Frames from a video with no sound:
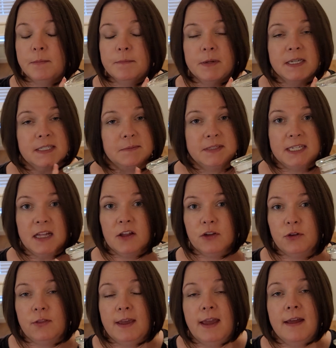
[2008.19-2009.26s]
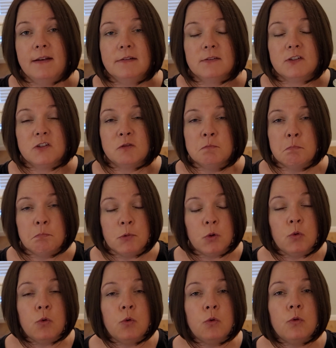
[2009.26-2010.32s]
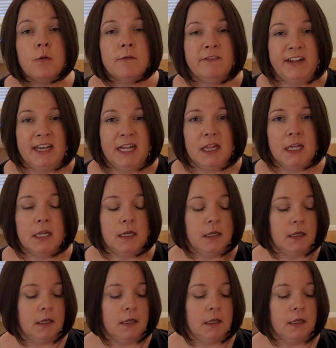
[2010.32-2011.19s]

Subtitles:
because I'm telling you, that smooth vanilla